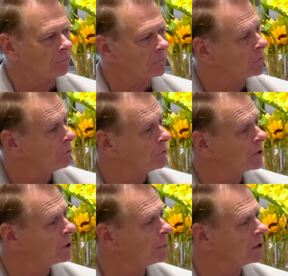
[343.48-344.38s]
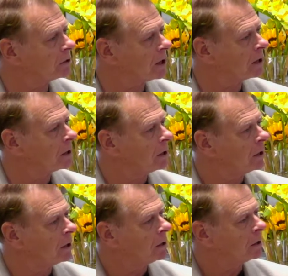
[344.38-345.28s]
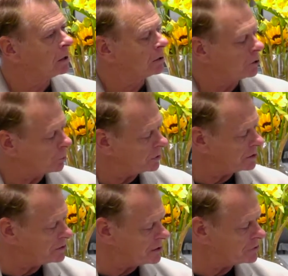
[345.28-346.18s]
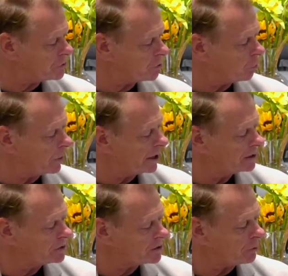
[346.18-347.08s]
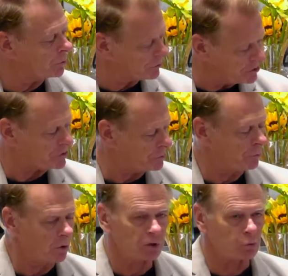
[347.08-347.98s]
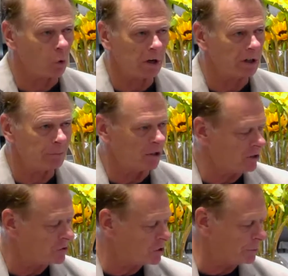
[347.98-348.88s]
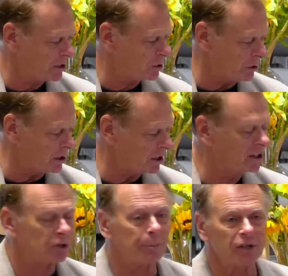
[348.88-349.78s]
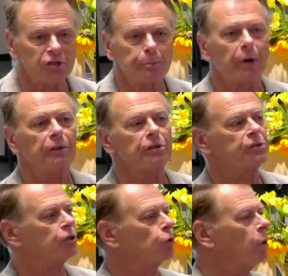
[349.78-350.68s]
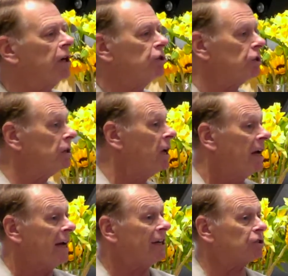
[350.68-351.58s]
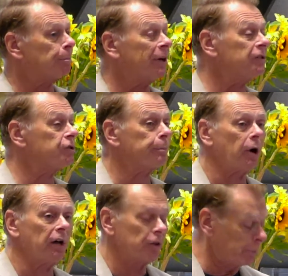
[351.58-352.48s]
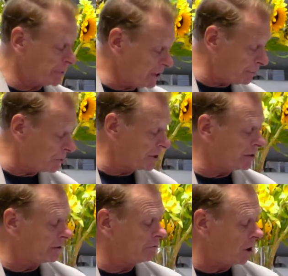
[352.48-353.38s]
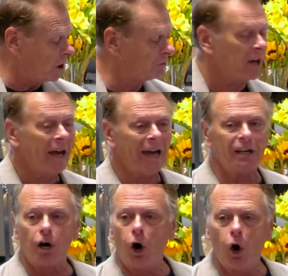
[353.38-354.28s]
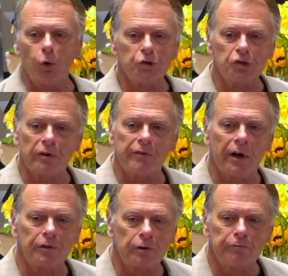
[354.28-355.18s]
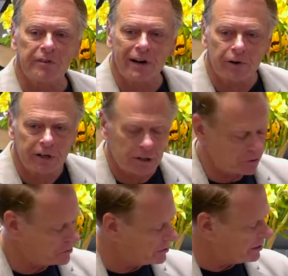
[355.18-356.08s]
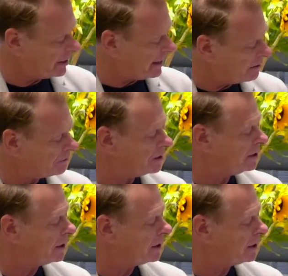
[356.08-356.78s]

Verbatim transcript: You ever think about that? There really isn't a way to say, well, this is what it means to be good. It depends upon the situation, it depends upon the people that are involved, and a host of other variants in every